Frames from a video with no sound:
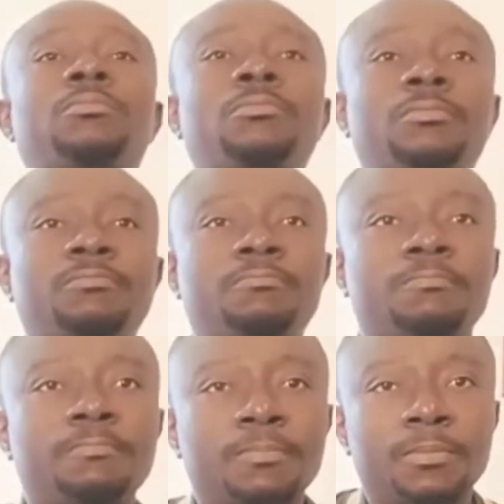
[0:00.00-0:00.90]
Last
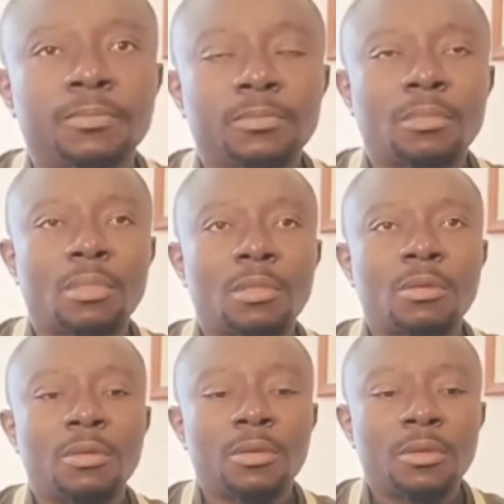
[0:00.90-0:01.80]
week, a
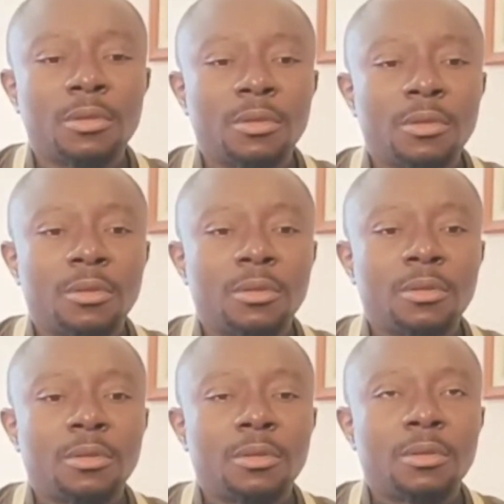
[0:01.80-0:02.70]
communique came out
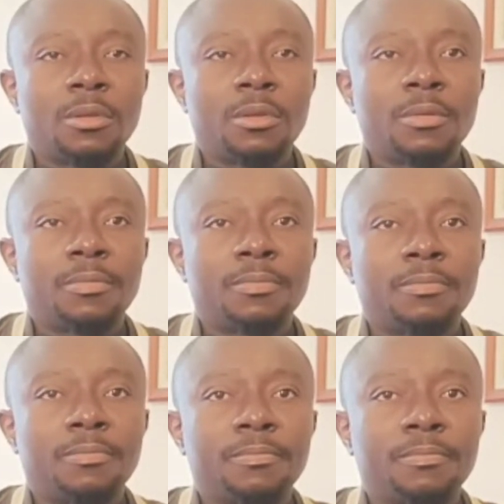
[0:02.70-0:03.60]
from the
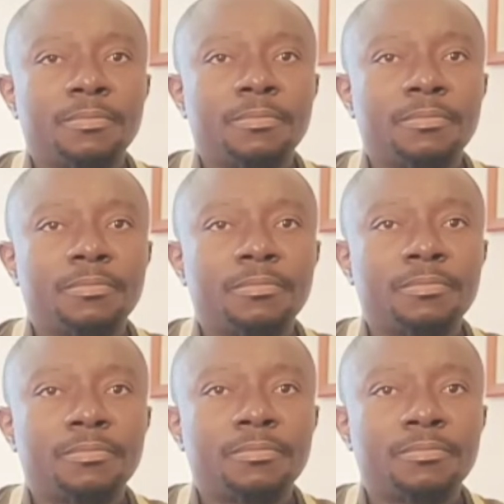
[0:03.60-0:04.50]
Presidency of the Republic
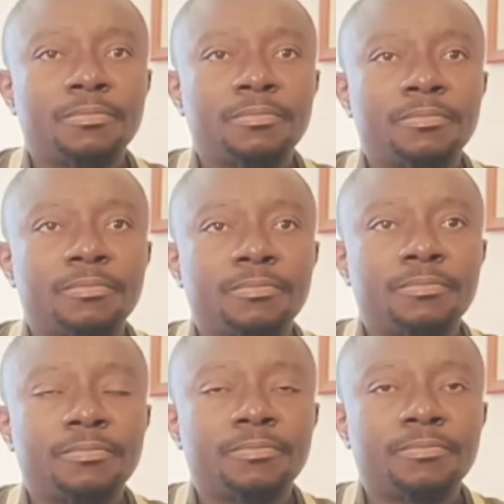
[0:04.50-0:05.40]
of Cameroon,
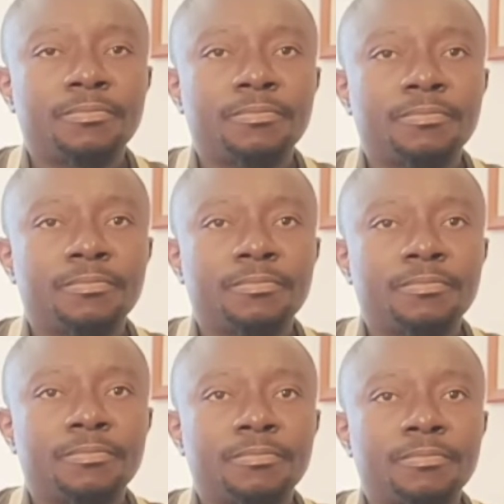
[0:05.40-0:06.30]

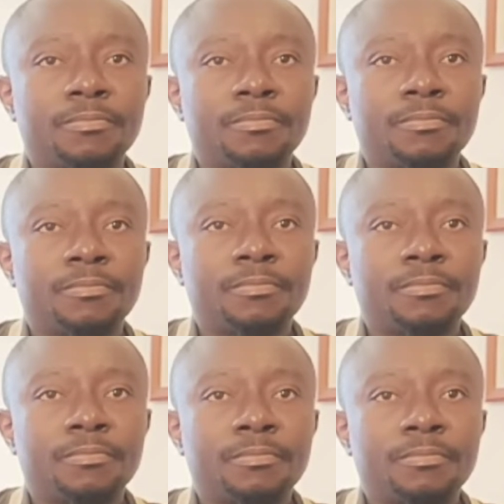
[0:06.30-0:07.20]
signed by
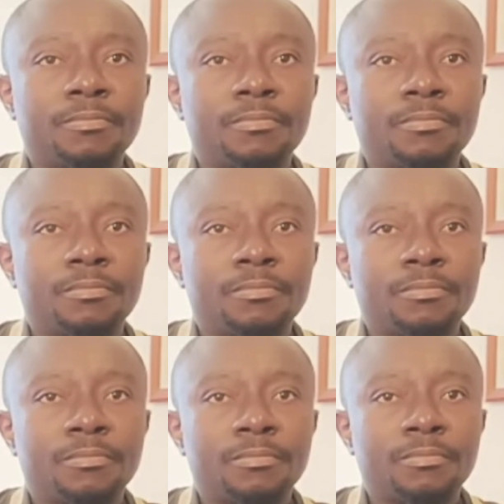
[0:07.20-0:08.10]
Ferdinand Gongo.
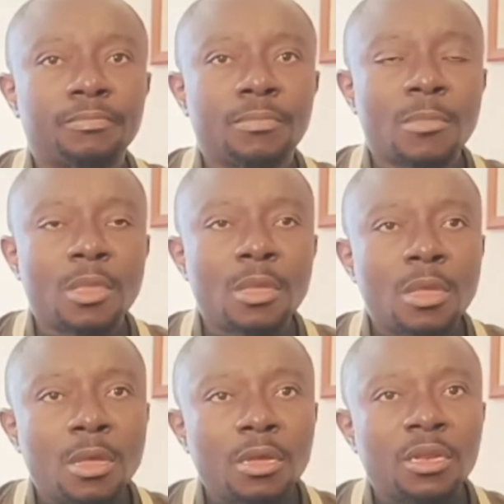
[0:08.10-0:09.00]

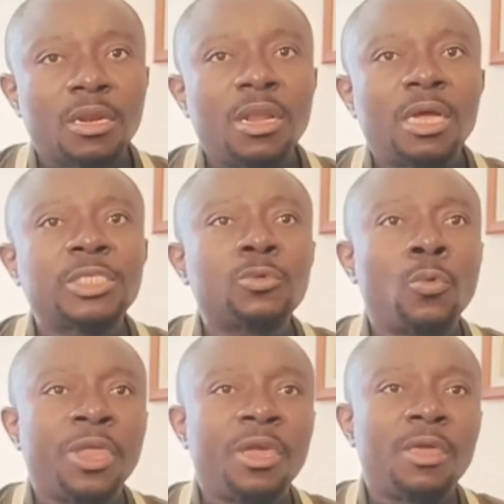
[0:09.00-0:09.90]
And there
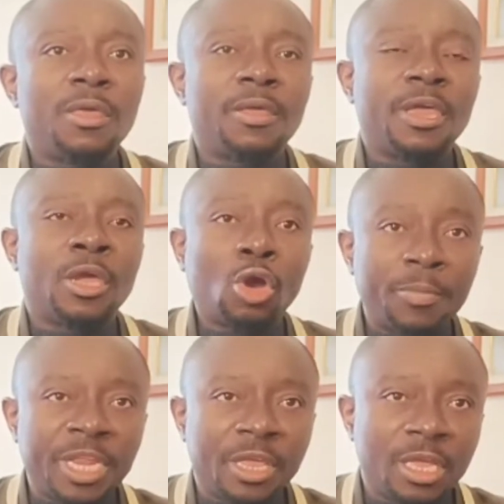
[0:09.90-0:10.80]
it was written
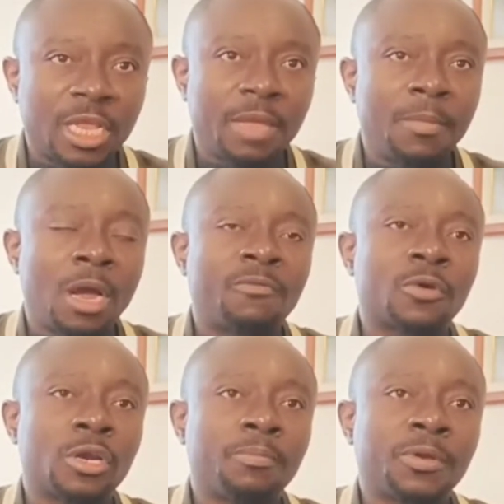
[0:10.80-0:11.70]
that the
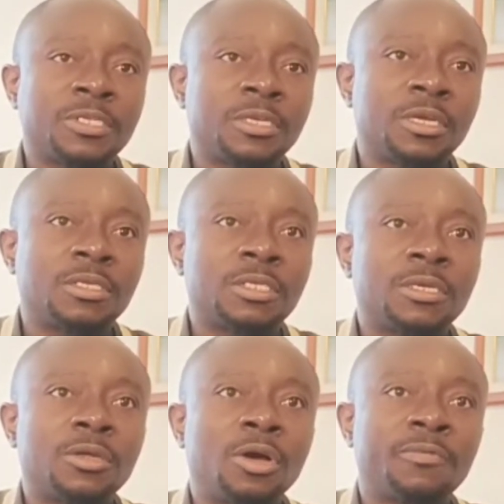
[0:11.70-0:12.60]
President of the Republic of
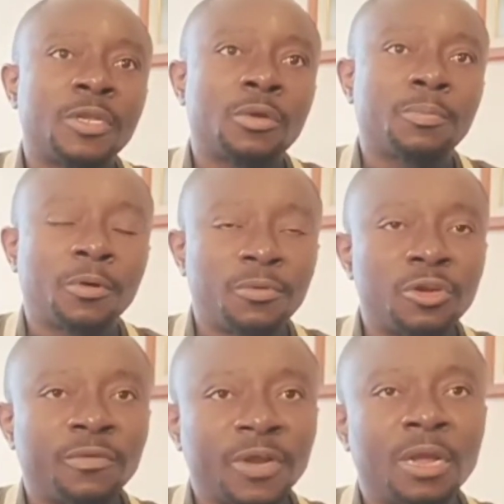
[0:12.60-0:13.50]
Cameroon,
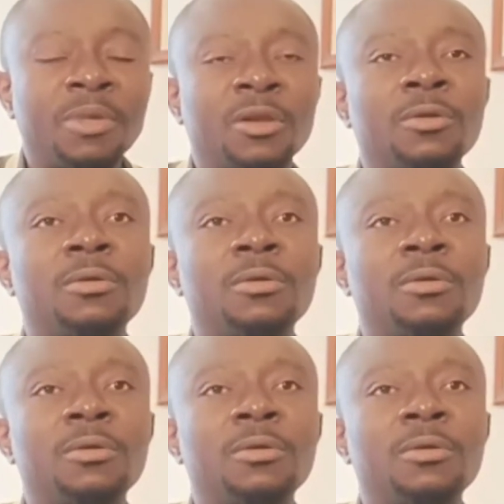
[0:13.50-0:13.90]
President Bobia,